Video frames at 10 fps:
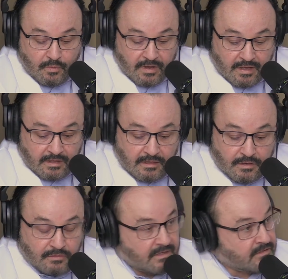with
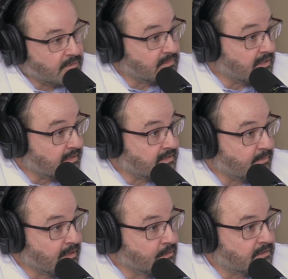using something like
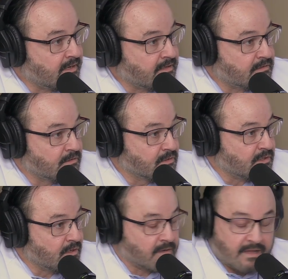semaglutide is
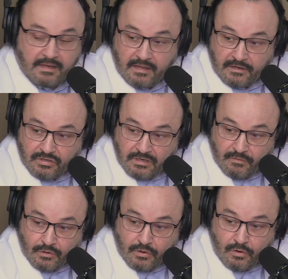to,
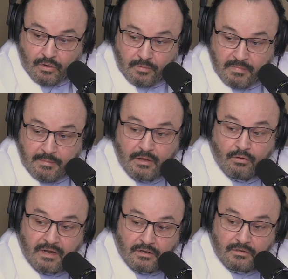achieve your goal, maybe
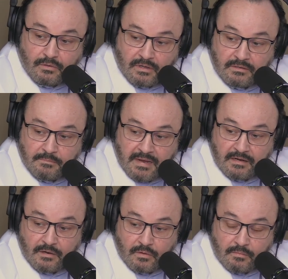go down to a
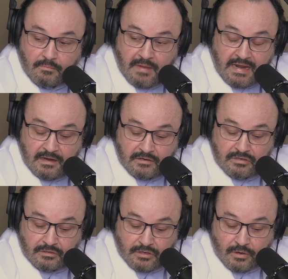
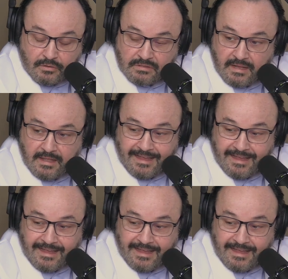maintenance dose,